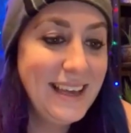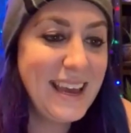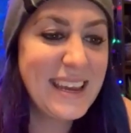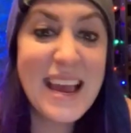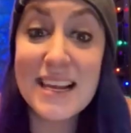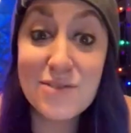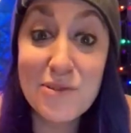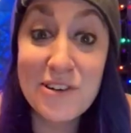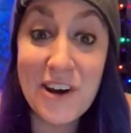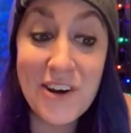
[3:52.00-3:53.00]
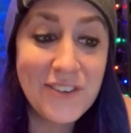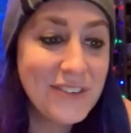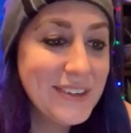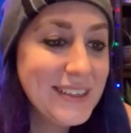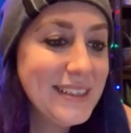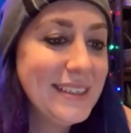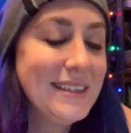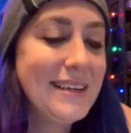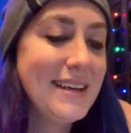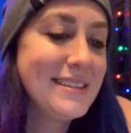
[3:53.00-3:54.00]
Heck yes, Rudolph.
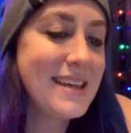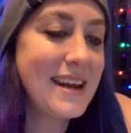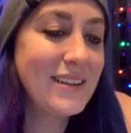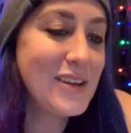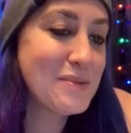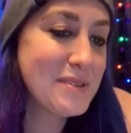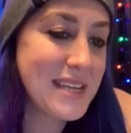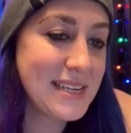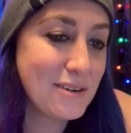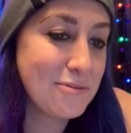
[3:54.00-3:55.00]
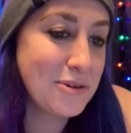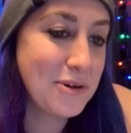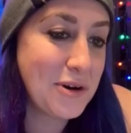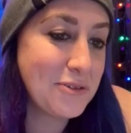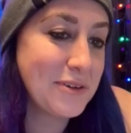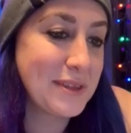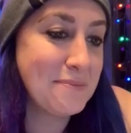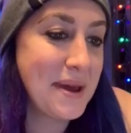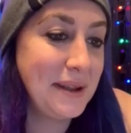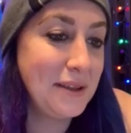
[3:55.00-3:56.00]
Santa Claus presented Rudolph with the
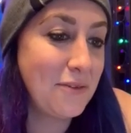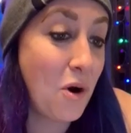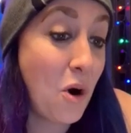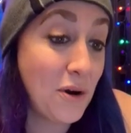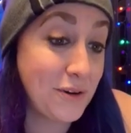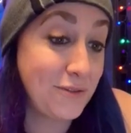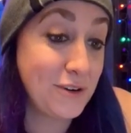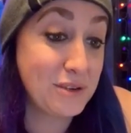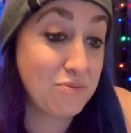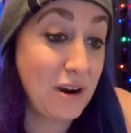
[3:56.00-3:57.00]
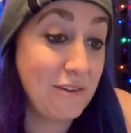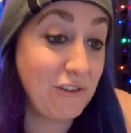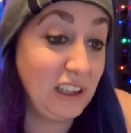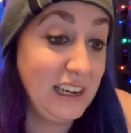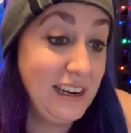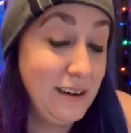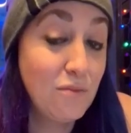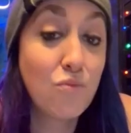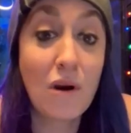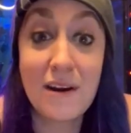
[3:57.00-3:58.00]
Medal of Honor for his
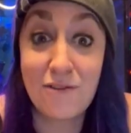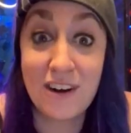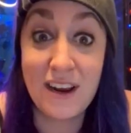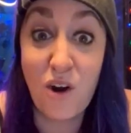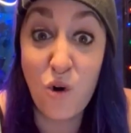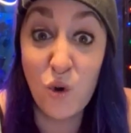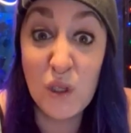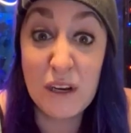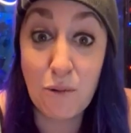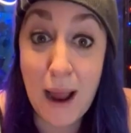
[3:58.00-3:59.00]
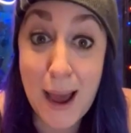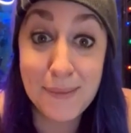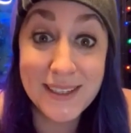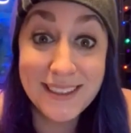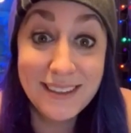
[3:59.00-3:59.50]
bravery. Holy crap.